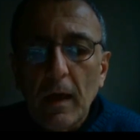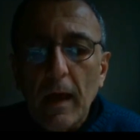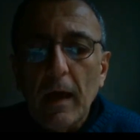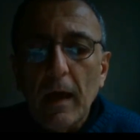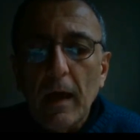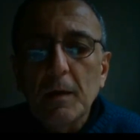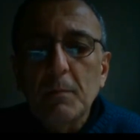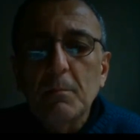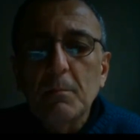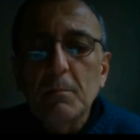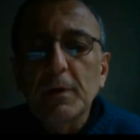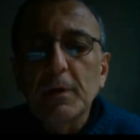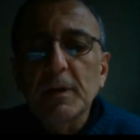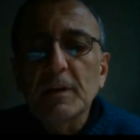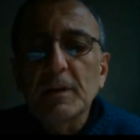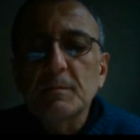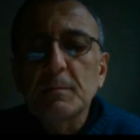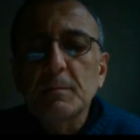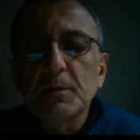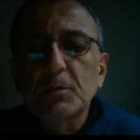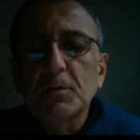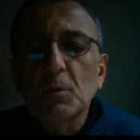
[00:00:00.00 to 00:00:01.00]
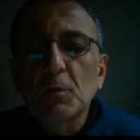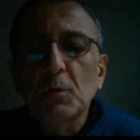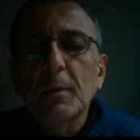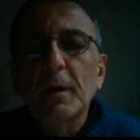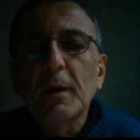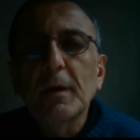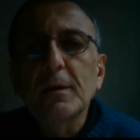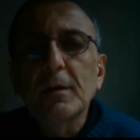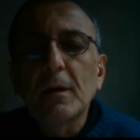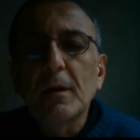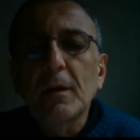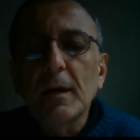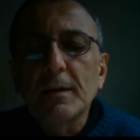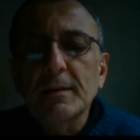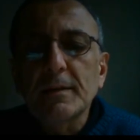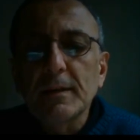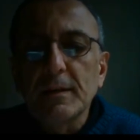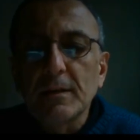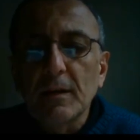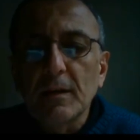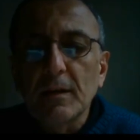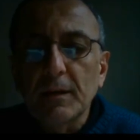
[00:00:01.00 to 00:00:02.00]
and brings me to about
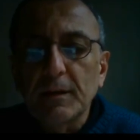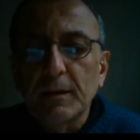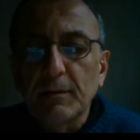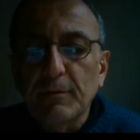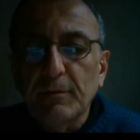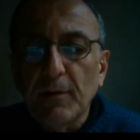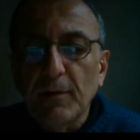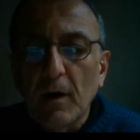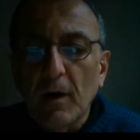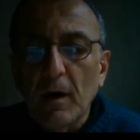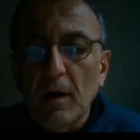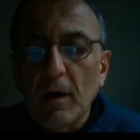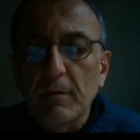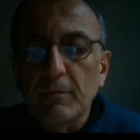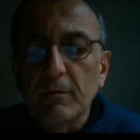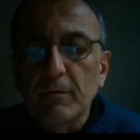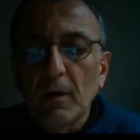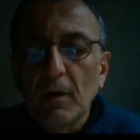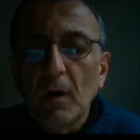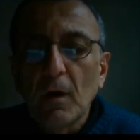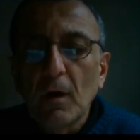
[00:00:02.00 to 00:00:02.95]
1995